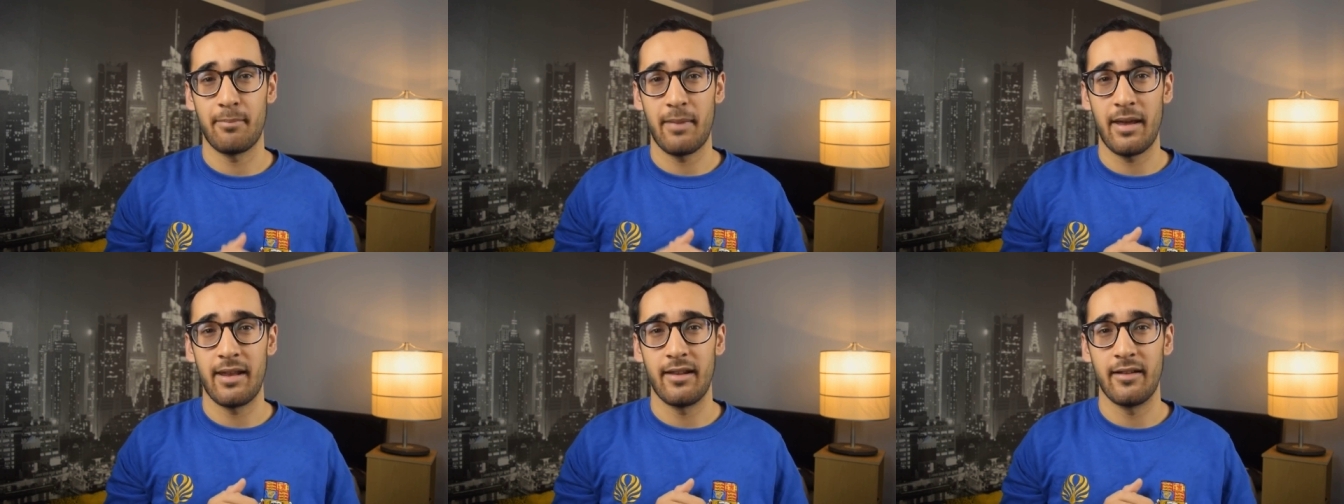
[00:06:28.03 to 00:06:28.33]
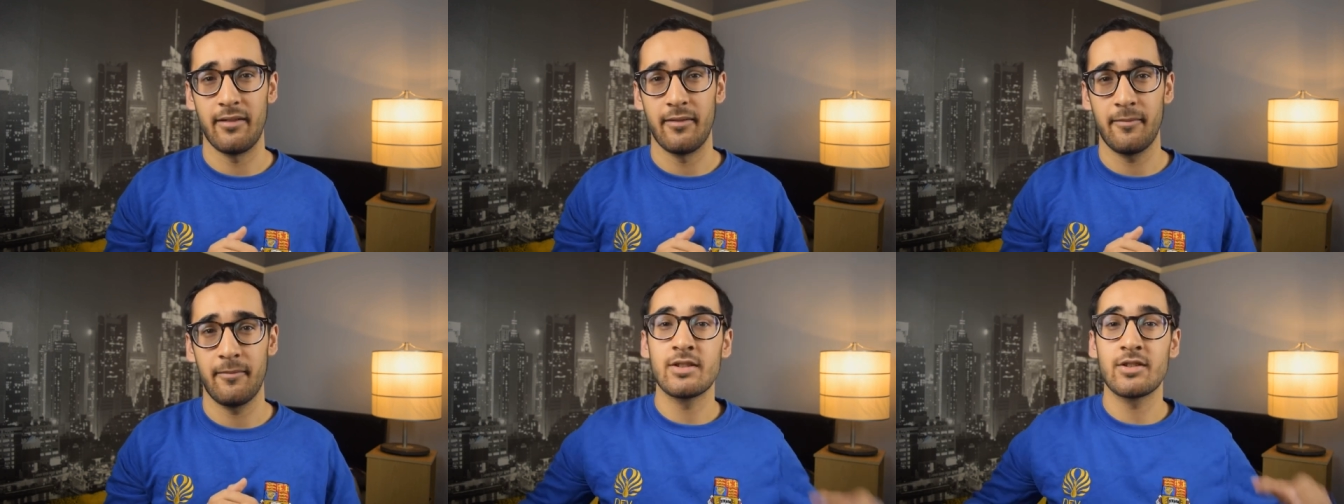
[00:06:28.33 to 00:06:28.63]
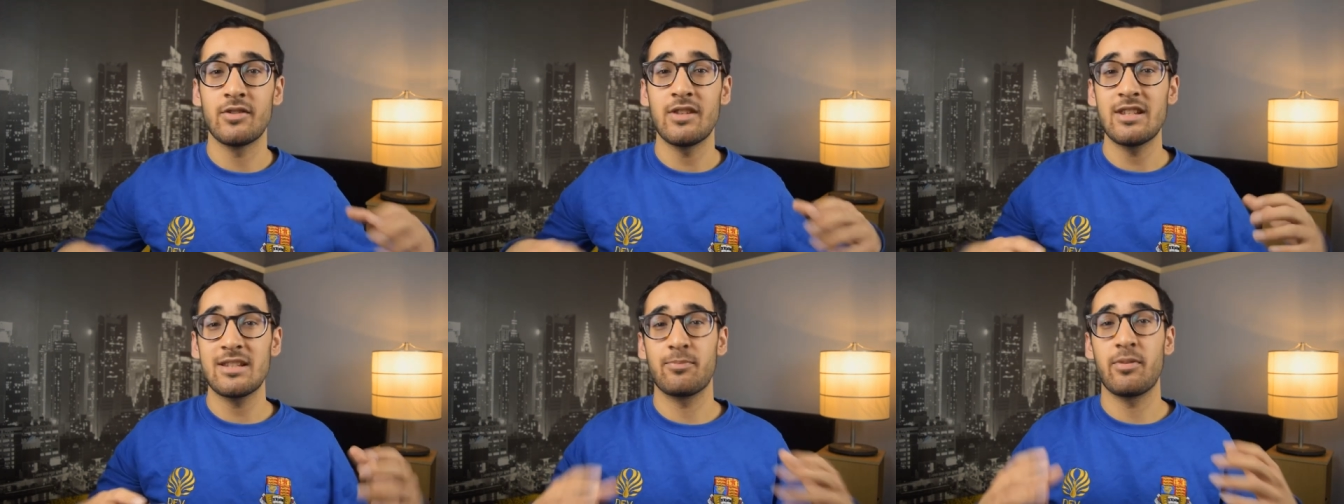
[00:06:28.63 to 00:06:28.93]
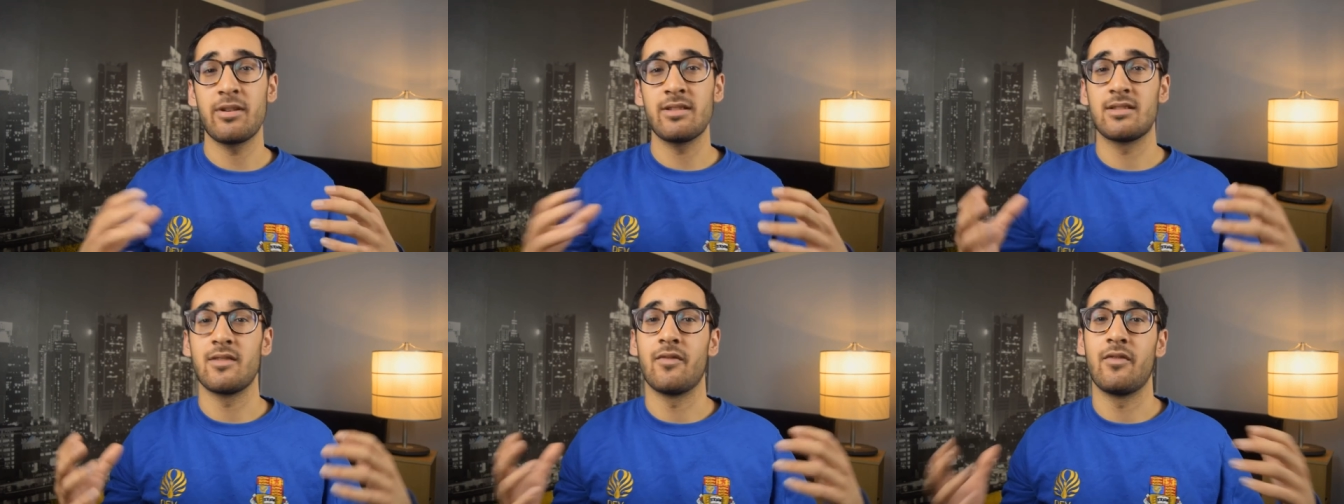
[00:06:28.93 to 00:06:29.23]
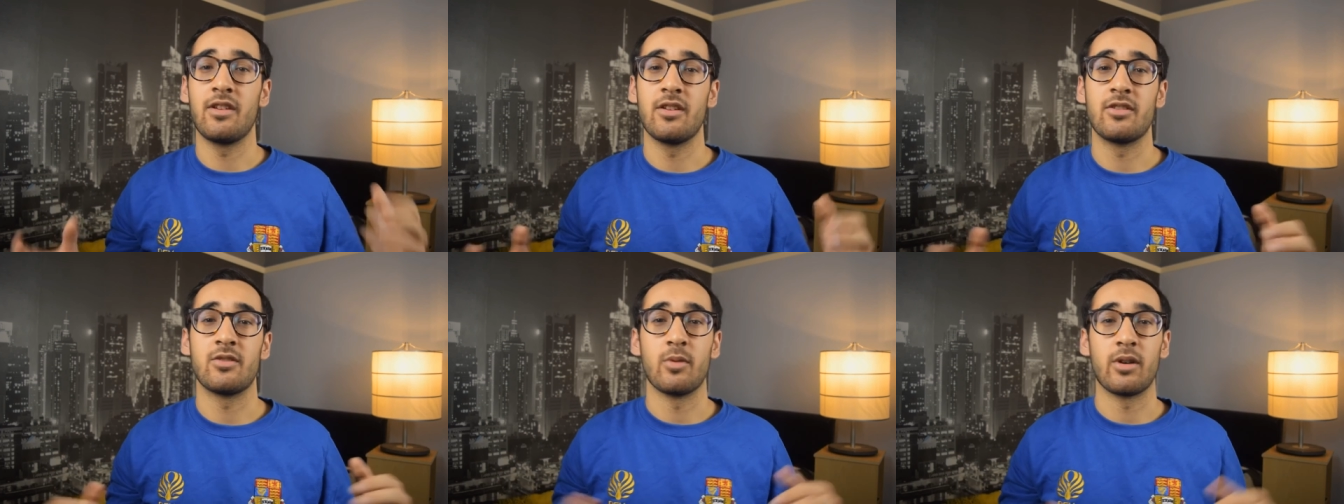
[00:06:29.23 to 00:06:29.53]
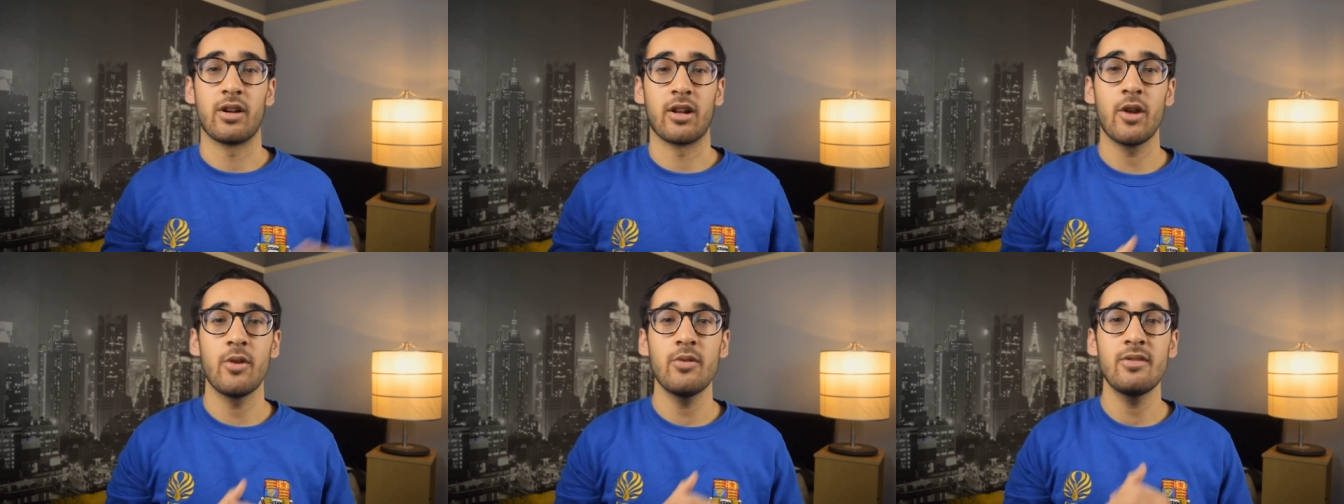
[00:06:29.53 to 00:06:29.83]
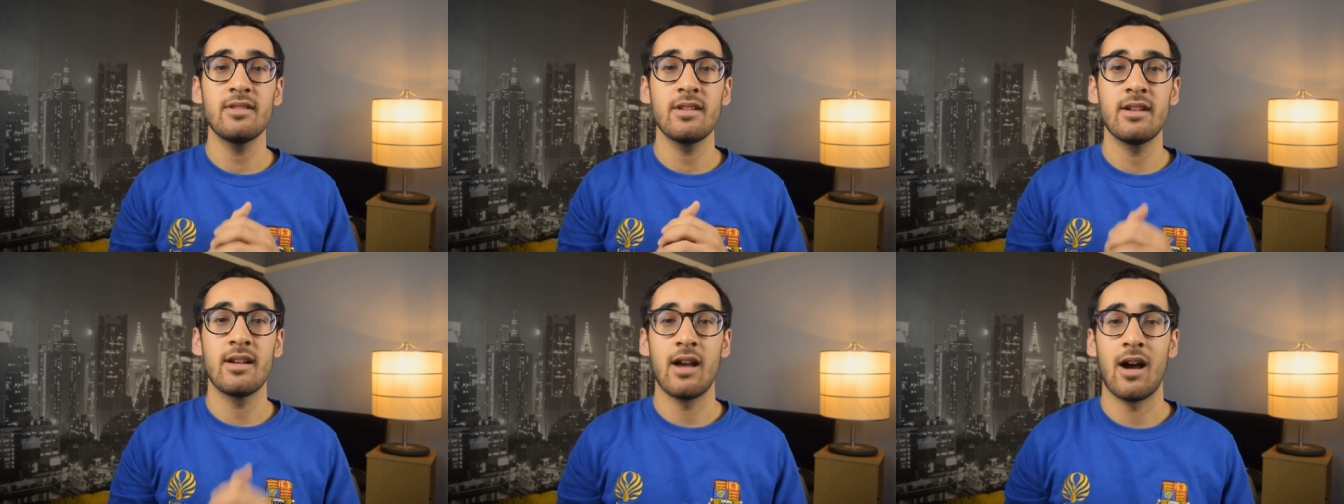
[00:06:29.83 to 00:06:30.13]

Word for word: better. So this brings the video to a close.